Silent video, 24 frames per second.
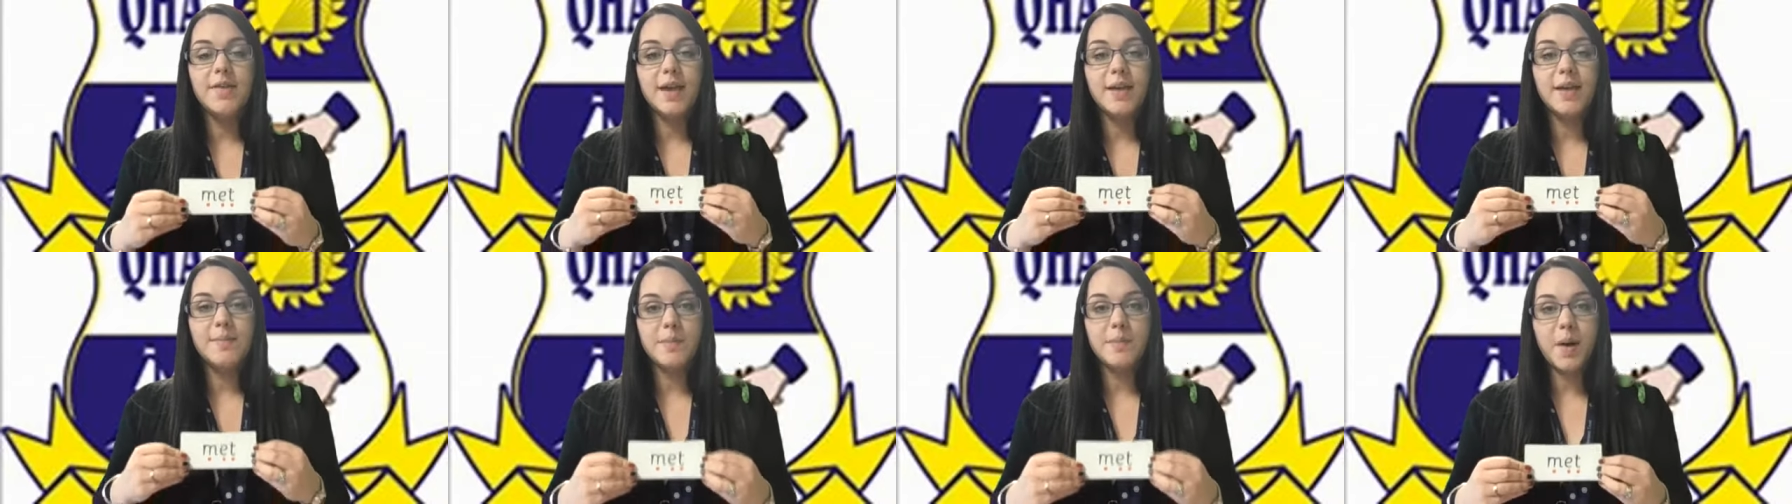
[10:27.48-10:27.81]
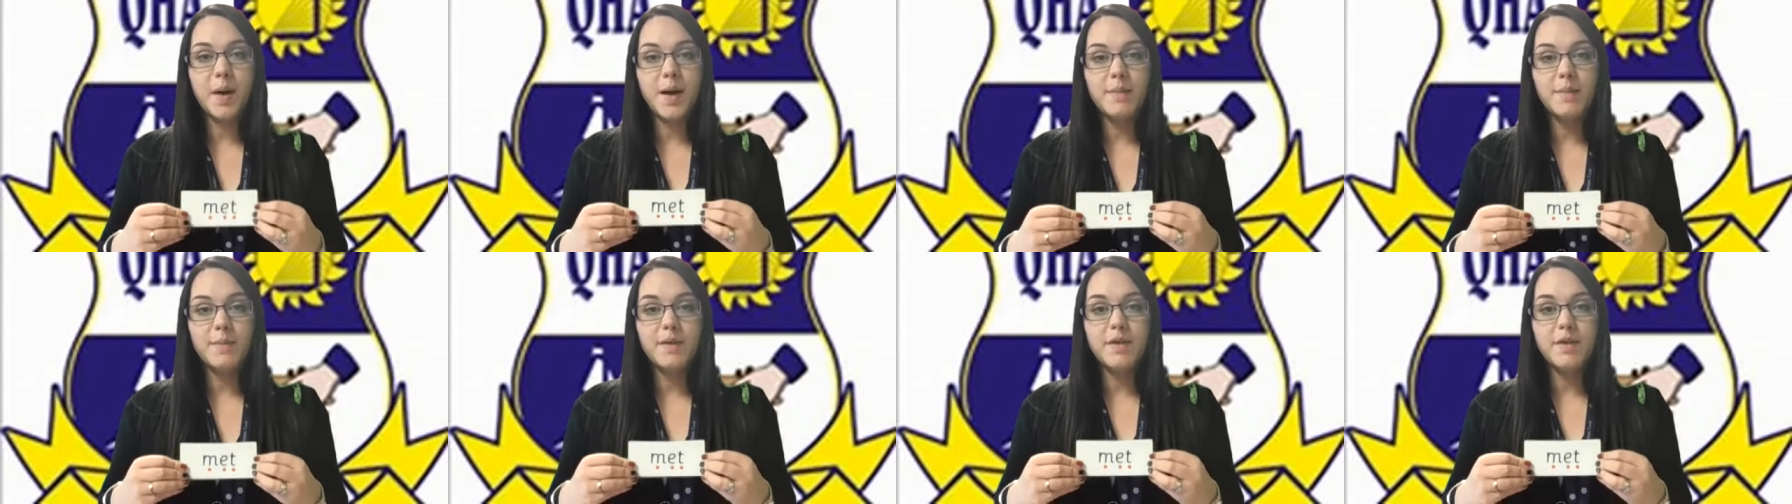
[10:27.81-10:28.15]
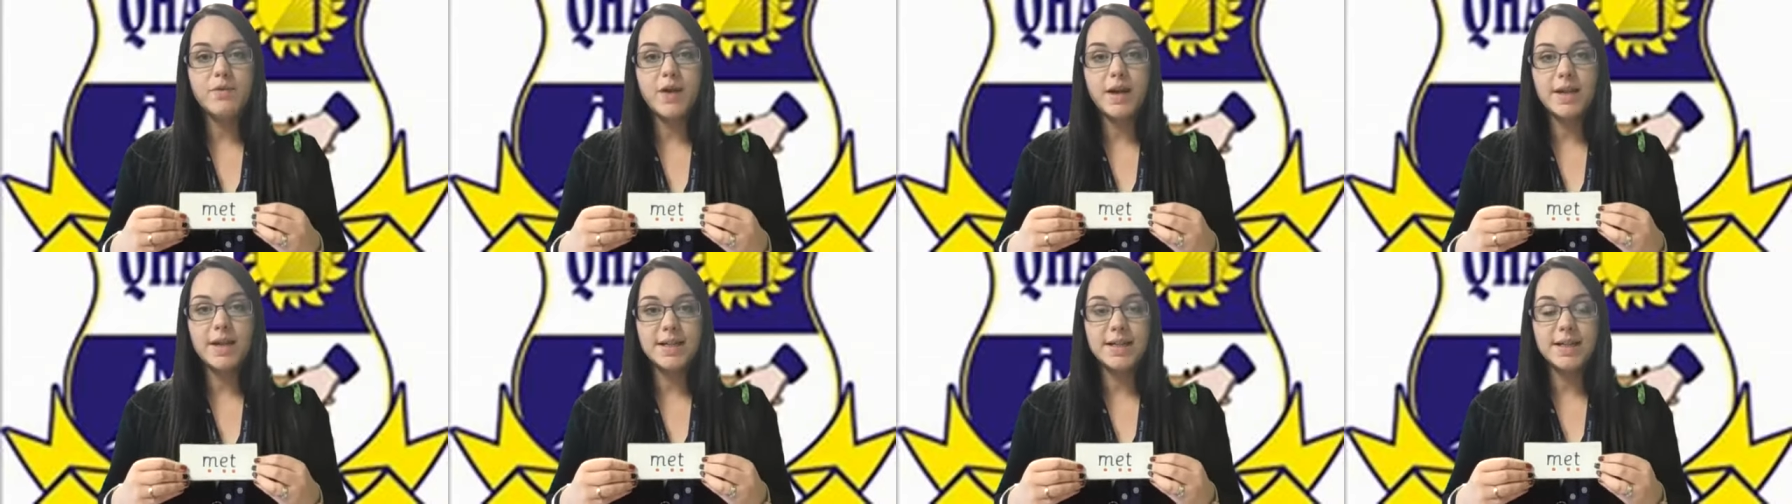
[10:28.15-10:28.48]
they might be
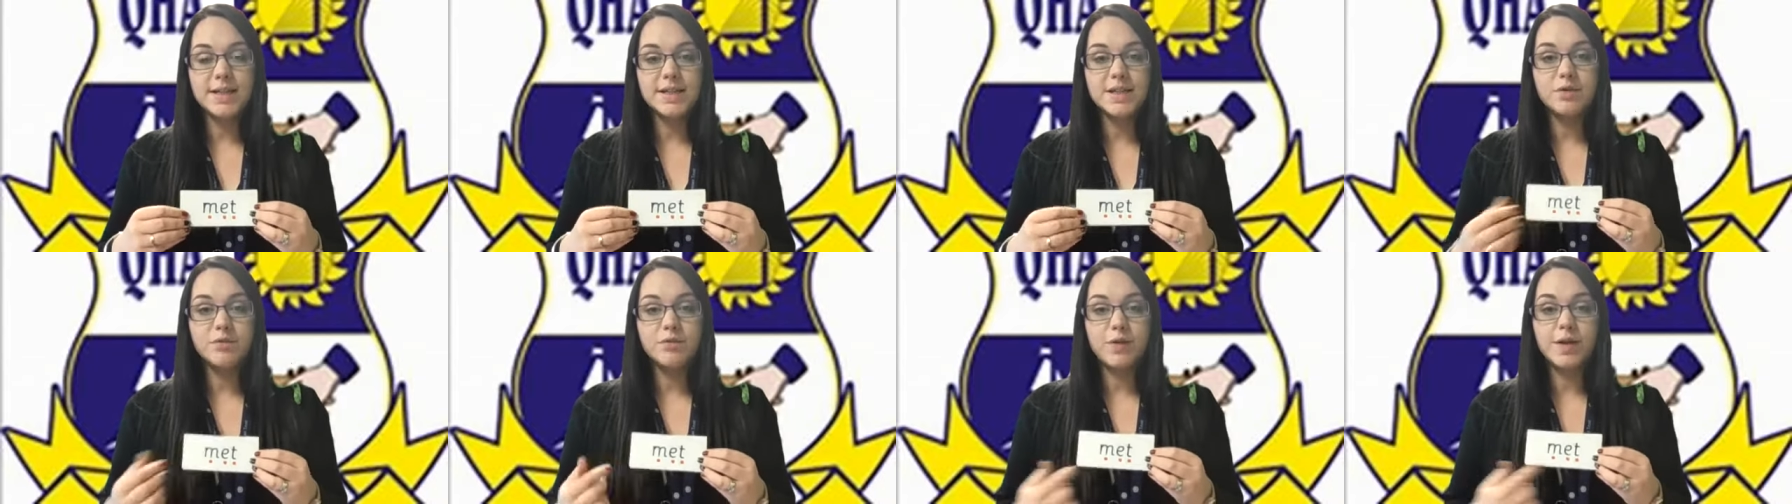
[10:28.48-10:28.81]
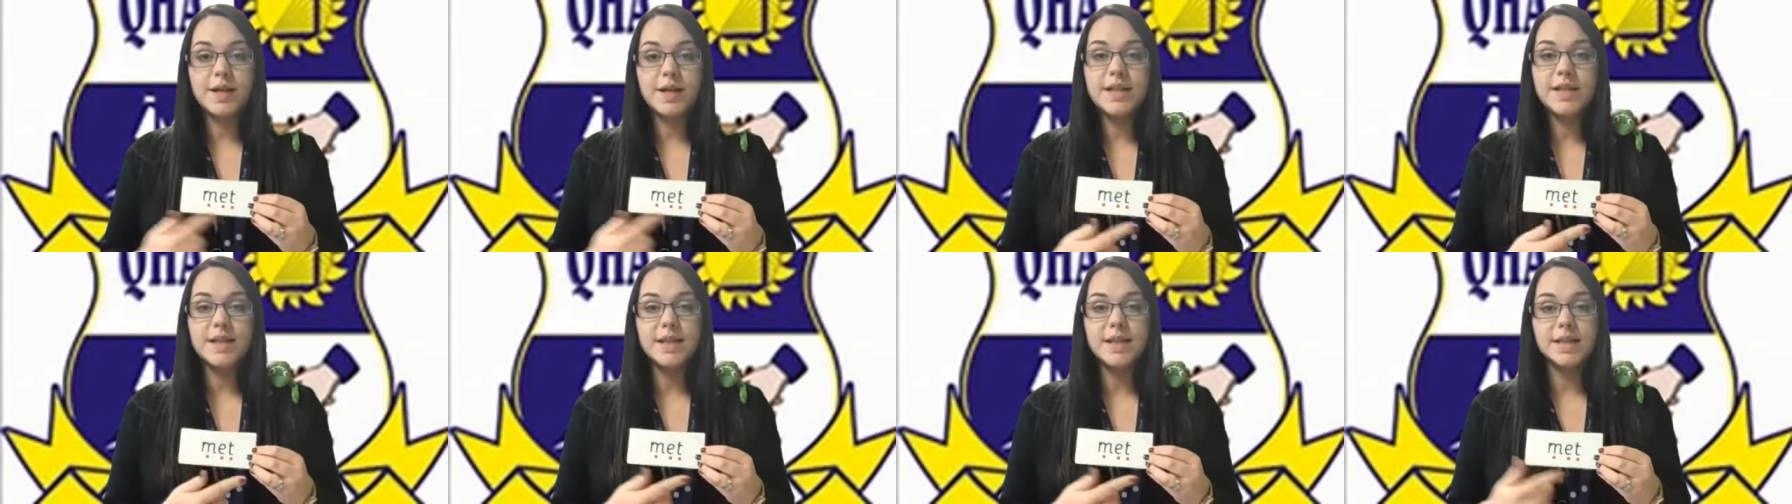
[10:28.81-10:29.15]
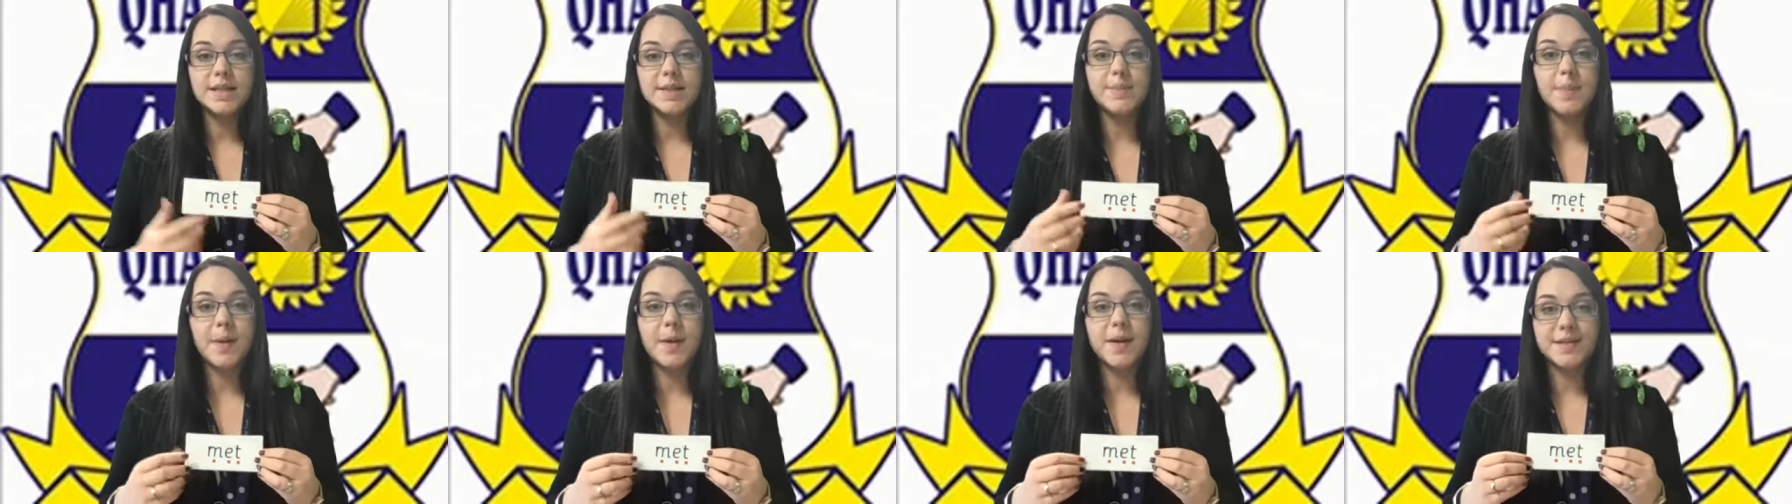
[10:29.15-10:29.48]
ready to read
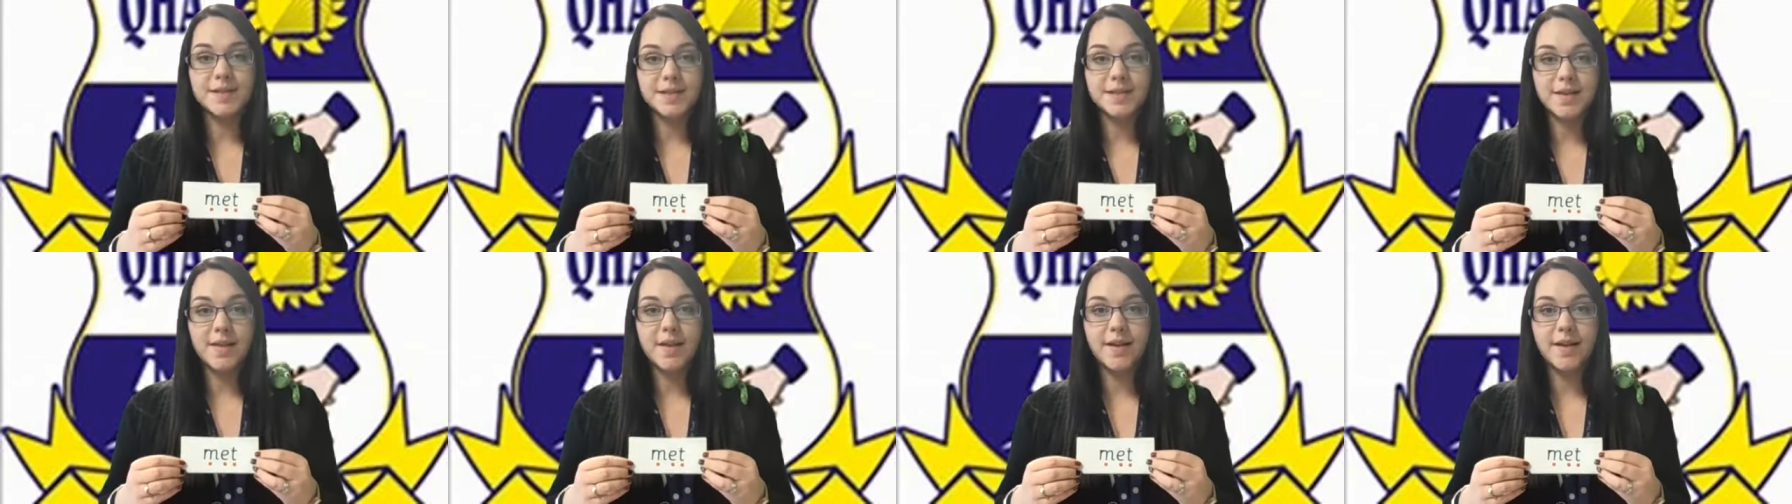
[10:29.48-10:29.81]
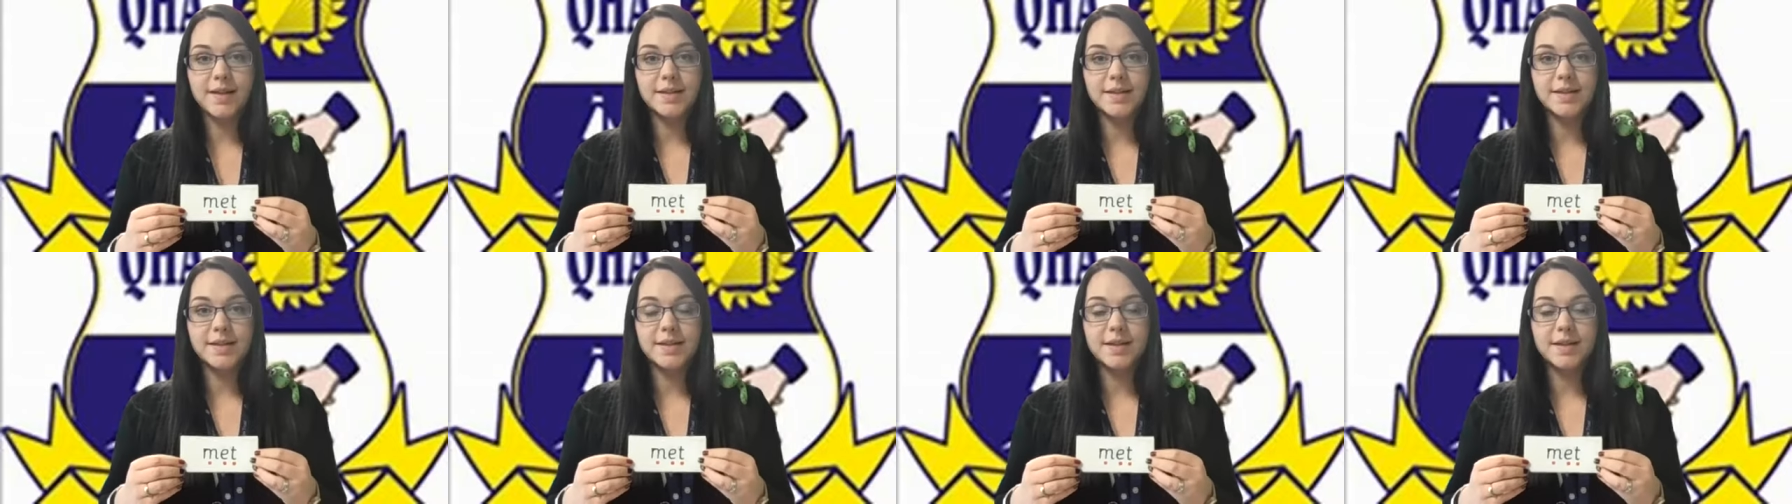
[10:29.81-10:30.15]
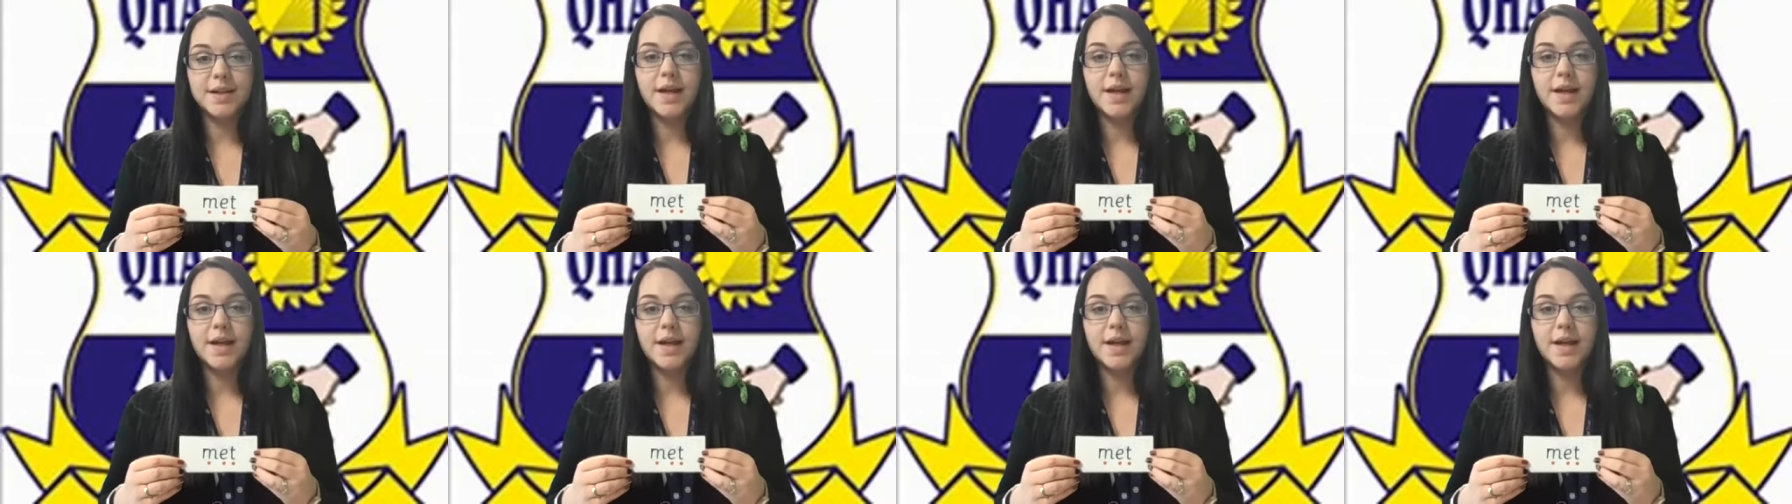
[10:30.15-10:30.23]
this by sight.